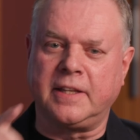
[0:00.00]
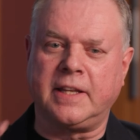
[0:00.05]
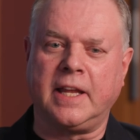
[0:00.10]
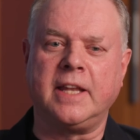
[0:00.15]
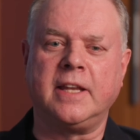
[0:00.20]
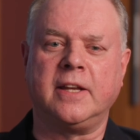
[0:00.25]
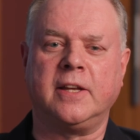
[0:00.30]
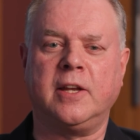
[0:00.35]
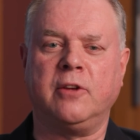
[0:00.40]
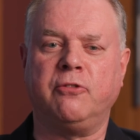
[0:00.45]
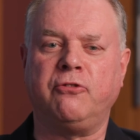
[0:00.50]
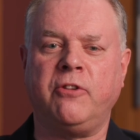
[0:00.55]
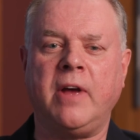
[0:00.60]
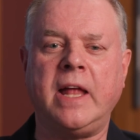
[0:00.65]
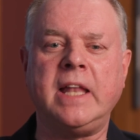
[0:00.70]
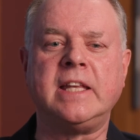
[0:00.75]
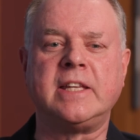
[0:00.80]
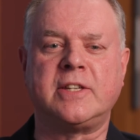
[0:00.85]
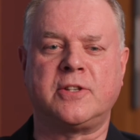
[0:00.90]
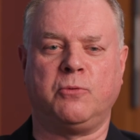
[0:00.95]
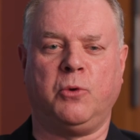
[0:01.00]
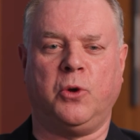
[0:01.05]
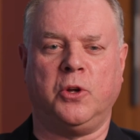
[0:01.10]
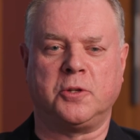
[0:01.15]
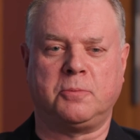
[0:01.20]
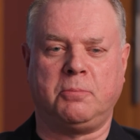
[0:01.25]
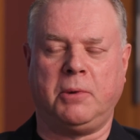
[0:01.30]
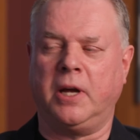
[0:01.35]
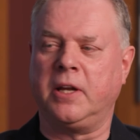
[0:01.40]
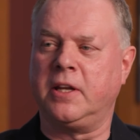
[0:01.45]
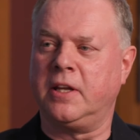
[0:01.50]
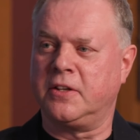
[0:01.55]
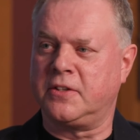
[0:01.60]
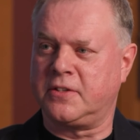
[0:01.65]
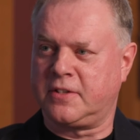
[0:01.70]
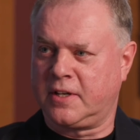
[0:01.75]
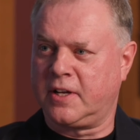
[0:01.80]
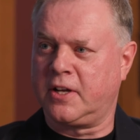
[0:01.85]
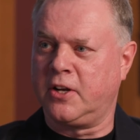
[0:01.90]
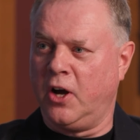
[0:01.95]
then the defense was by
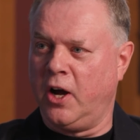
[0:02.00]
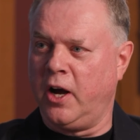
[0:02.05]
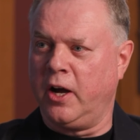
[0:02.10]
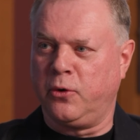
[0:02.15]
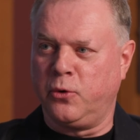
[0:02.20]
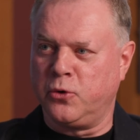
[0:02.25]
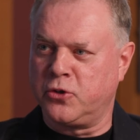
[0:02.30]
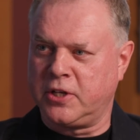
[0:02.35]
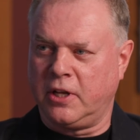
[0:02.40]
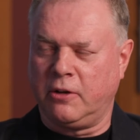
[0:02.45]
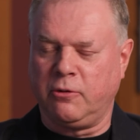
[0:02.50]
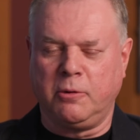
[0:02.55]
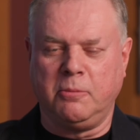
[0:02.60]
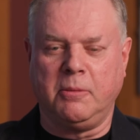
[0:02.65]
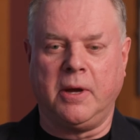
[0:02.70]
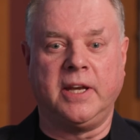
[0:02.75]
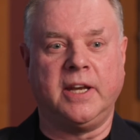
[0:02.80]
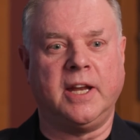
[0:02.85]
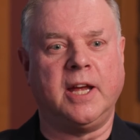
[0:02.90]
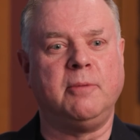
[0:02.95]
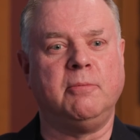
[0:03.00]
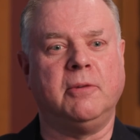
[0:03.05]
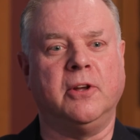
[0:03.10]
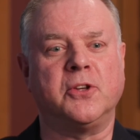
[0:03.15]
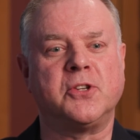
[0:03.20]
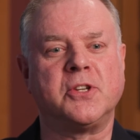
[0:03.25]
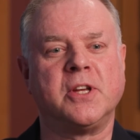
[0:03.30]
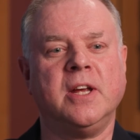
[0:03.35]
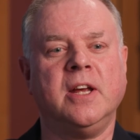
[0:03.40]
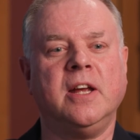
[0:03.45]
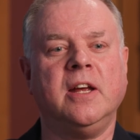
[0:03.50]
this guy who shall remain nameless.